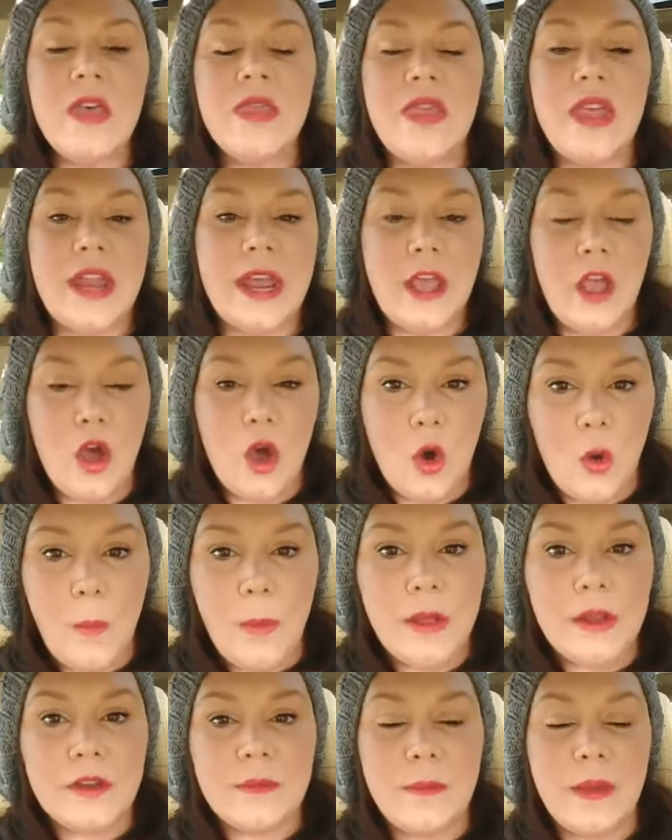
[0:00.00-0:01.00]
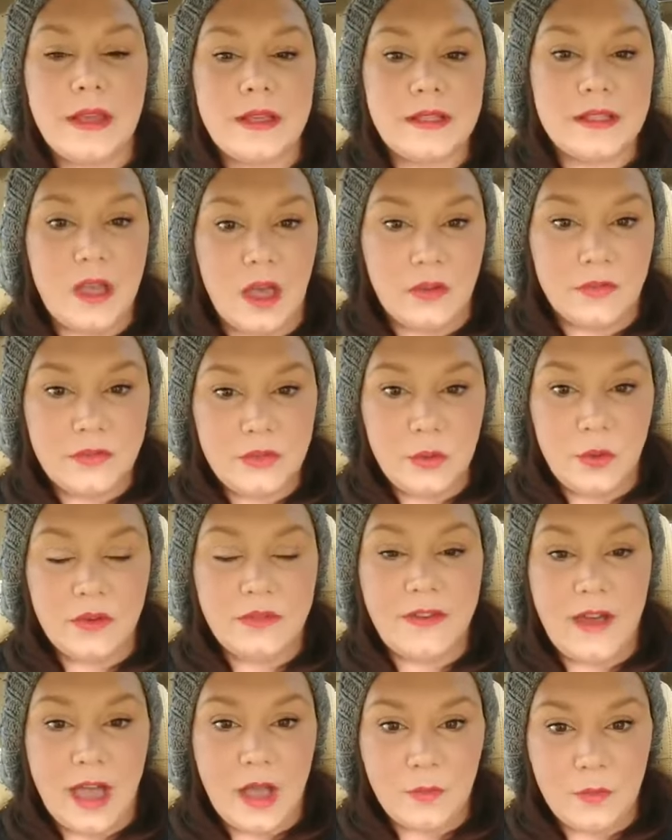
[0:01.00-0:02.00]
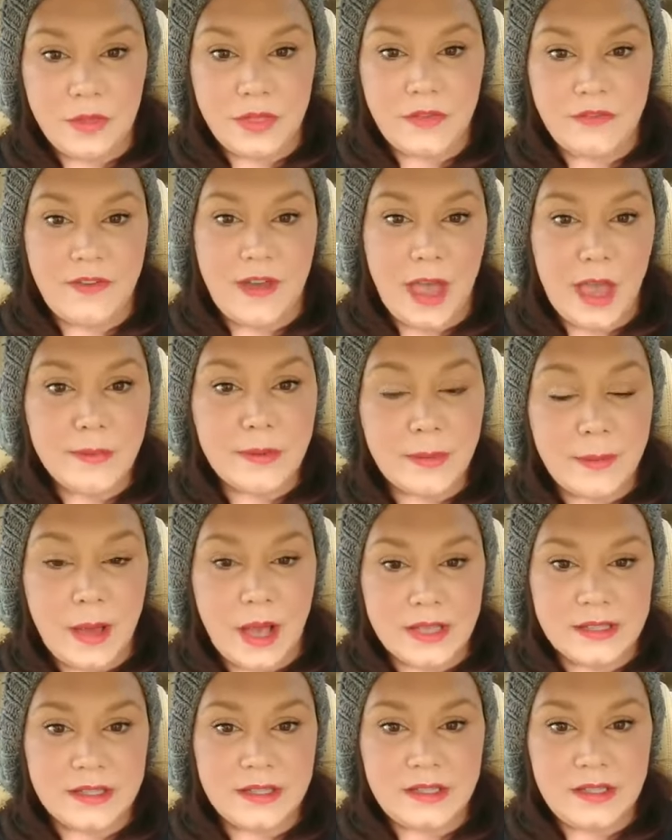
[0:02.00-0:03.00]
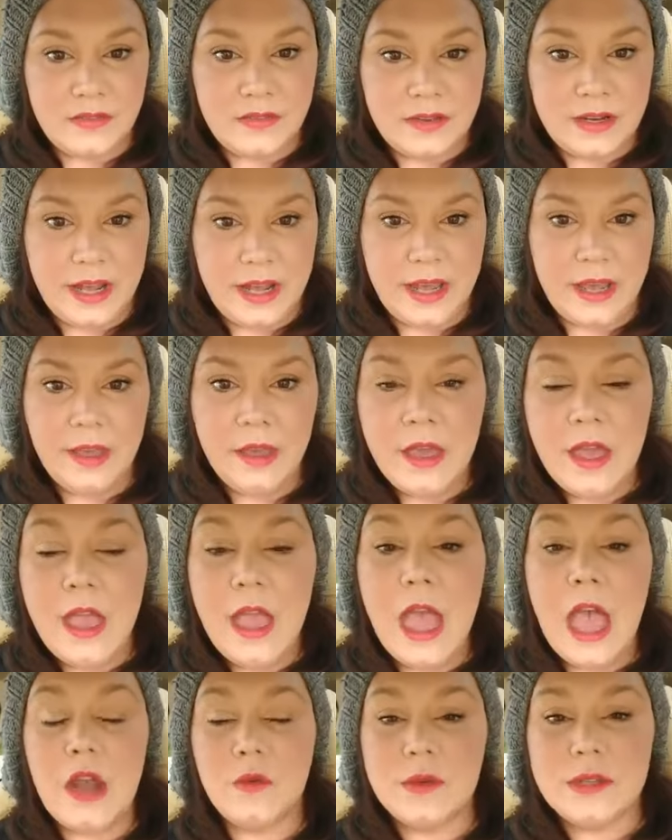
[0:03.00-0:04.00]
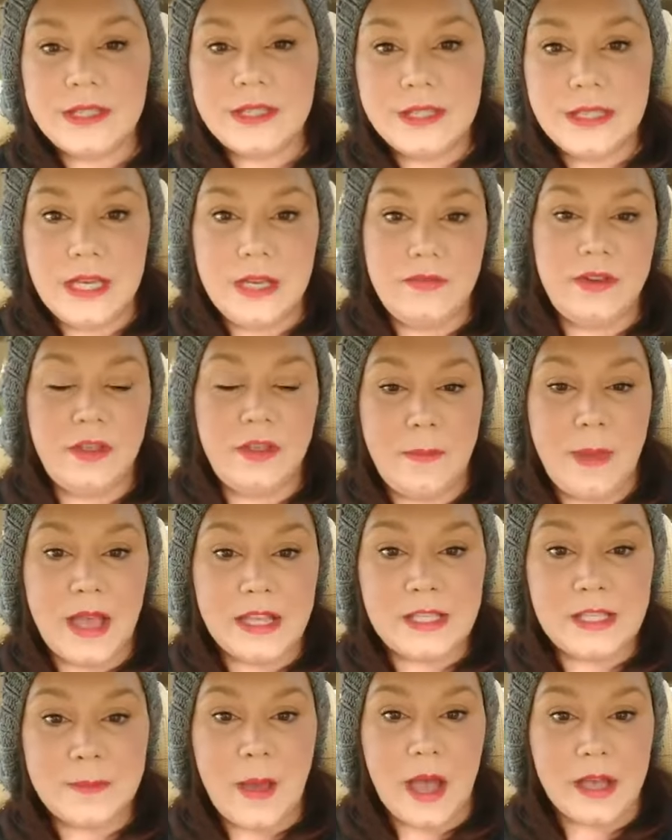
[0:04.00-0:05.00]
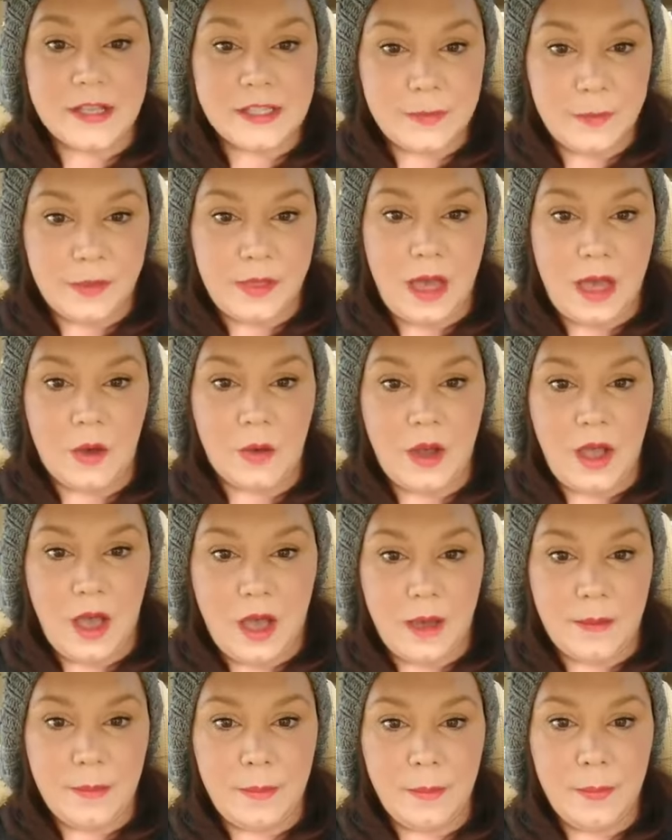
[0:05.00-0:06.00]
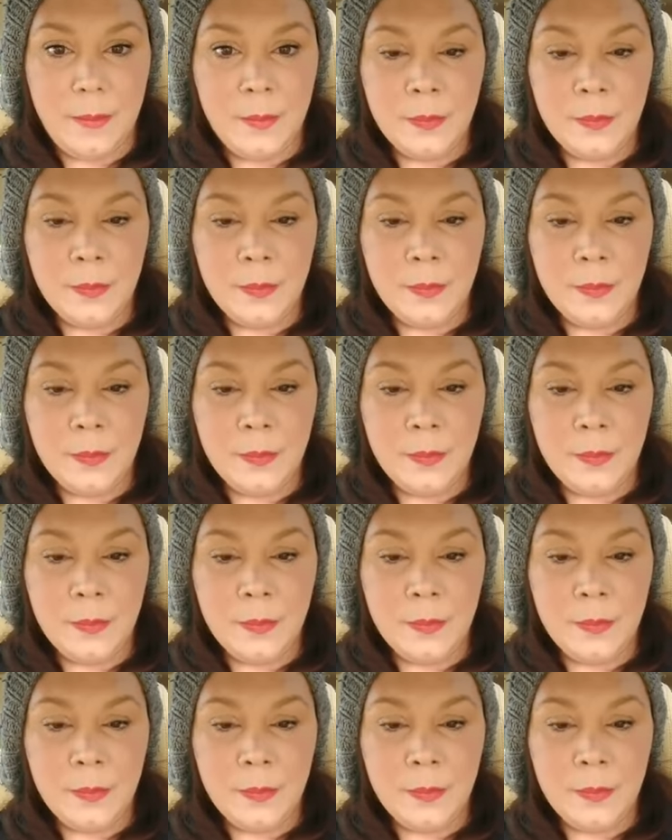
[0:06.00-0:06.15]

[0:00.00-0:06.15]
that I opened myself to with a vibe of positivity and received the best possible outcome.